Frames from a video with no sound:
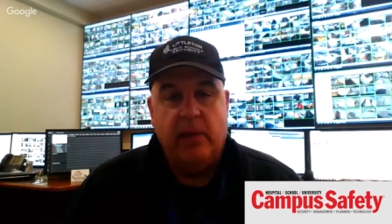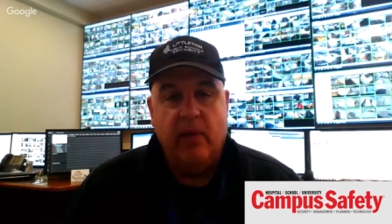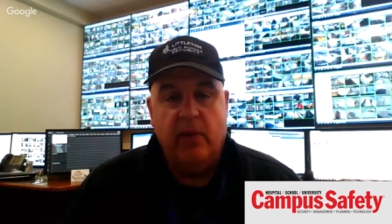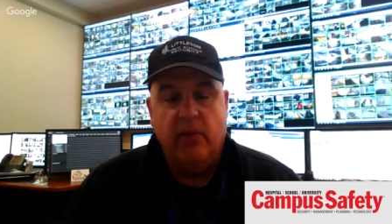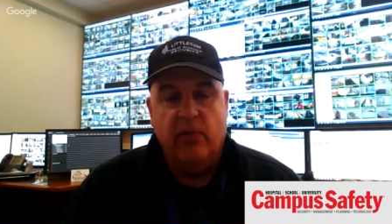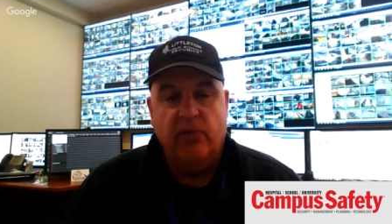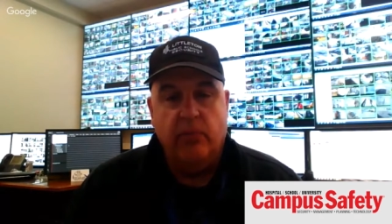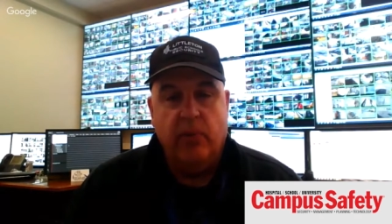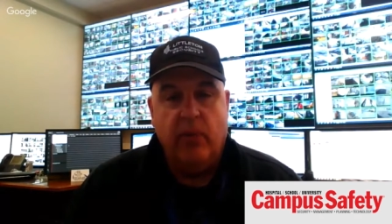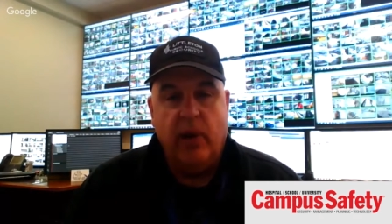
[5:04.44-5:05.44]
on those
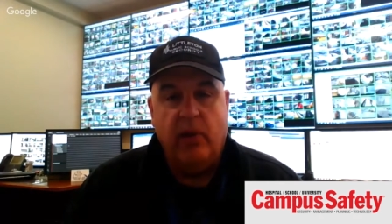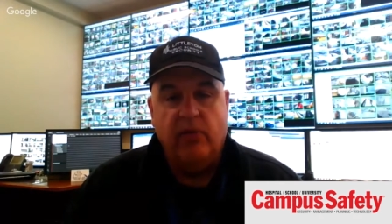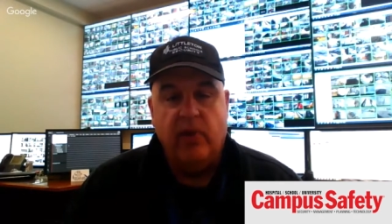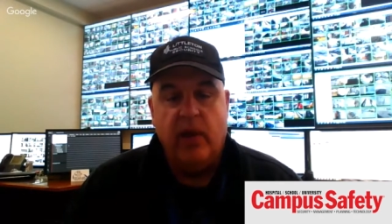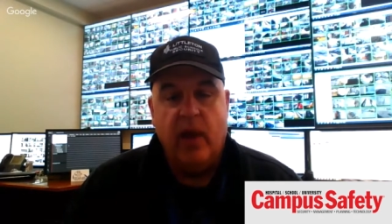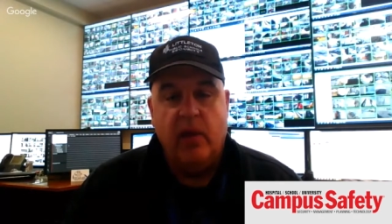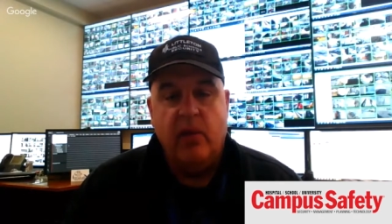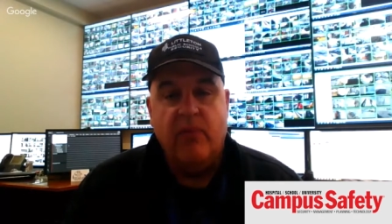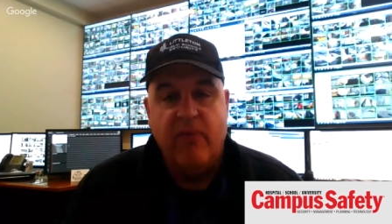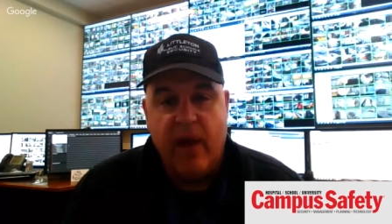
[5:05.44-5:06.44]
employees and
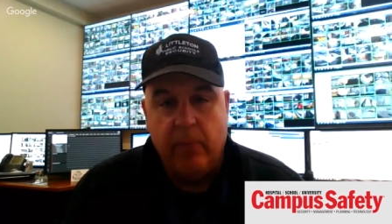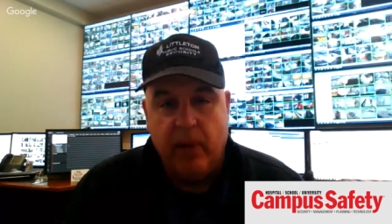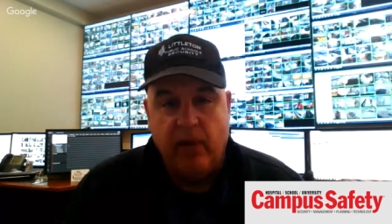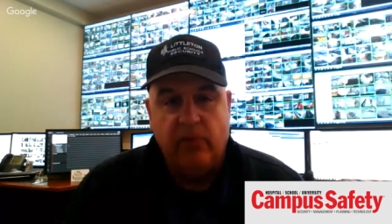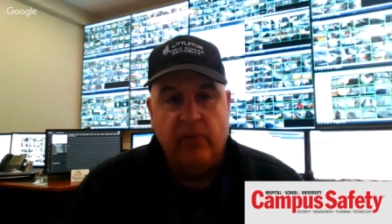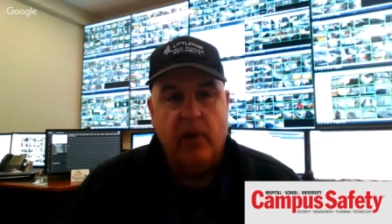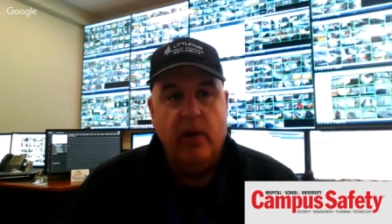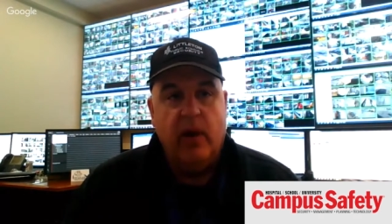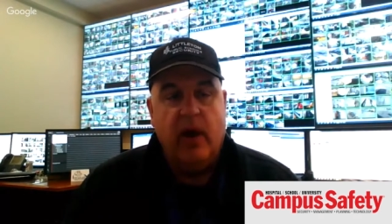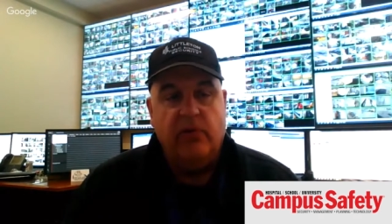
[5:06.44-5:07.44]
their families
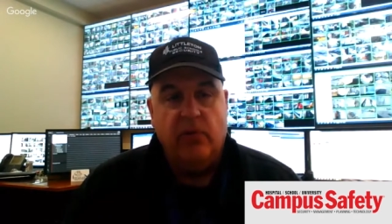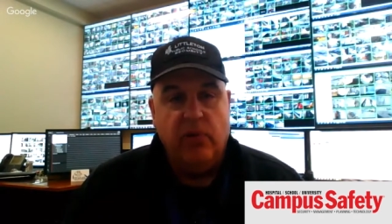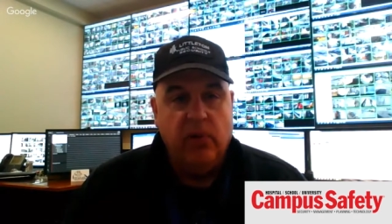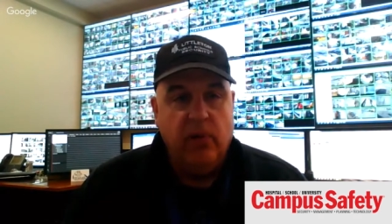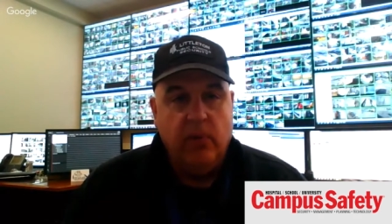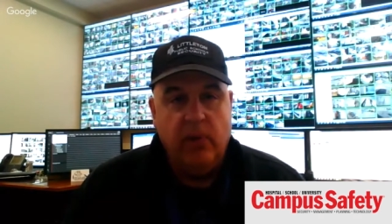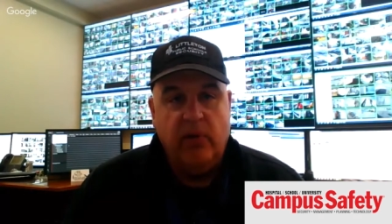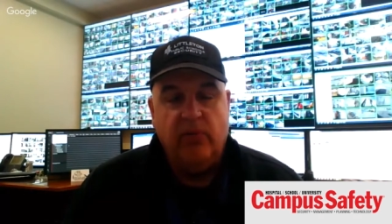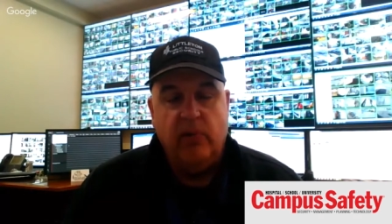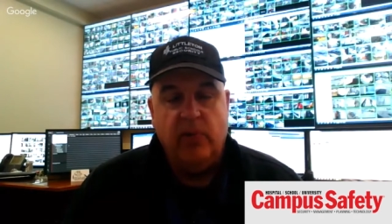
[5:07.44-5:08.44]
as they're dealing with
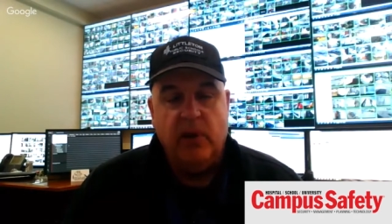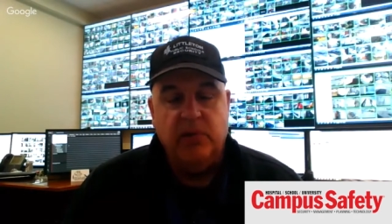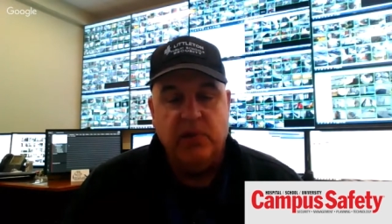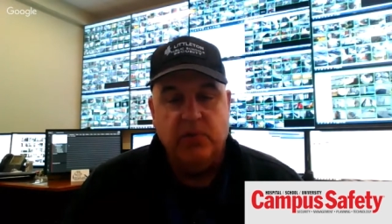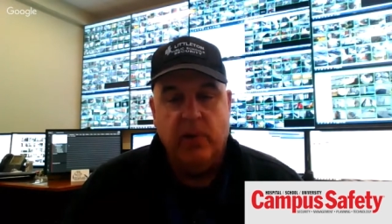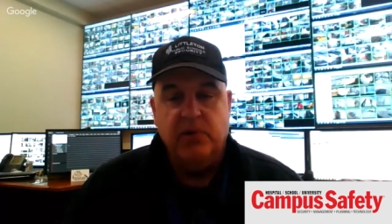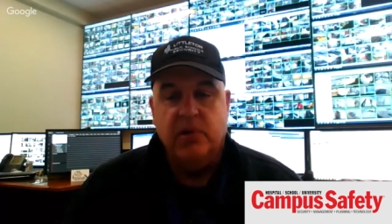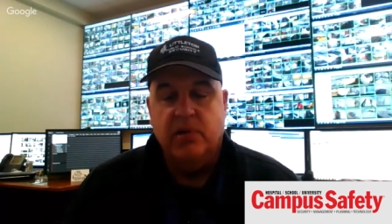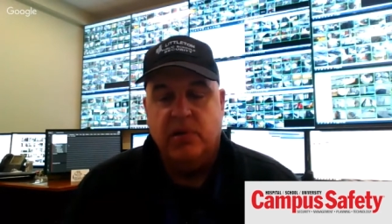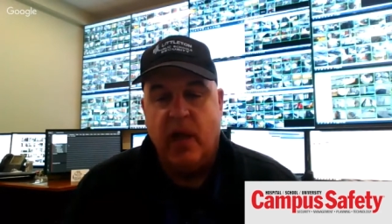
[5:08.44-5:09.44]
these
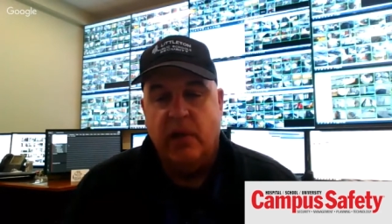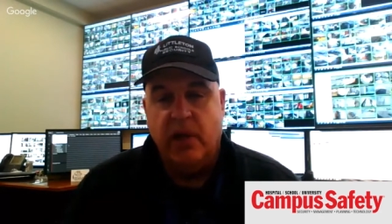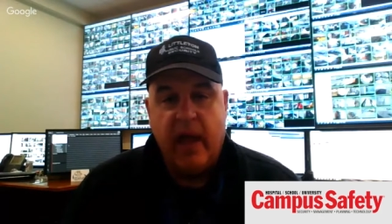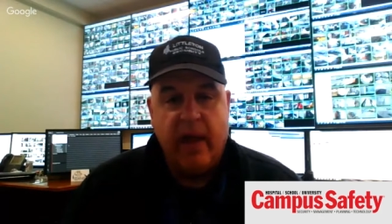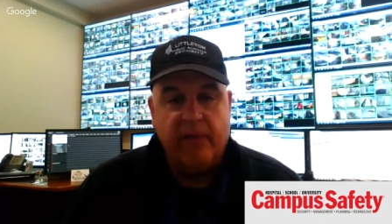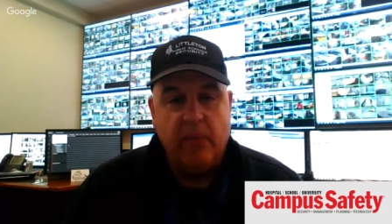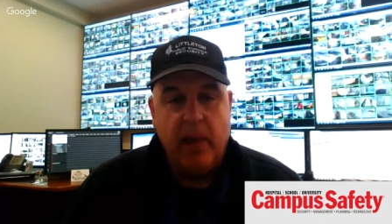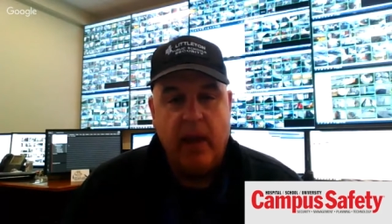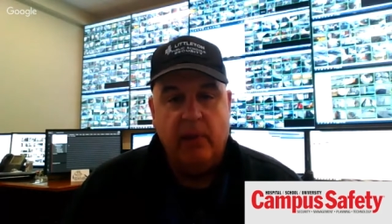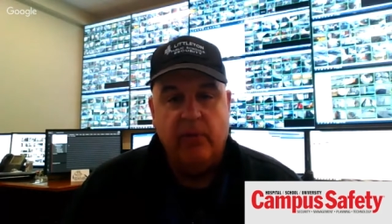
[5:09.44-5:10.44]
situations and the
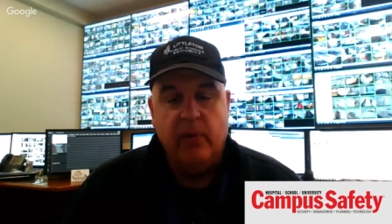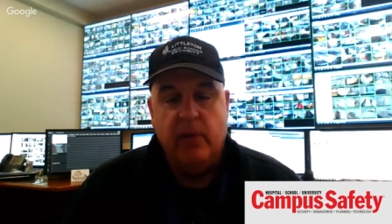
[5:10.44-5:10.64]
aftermath.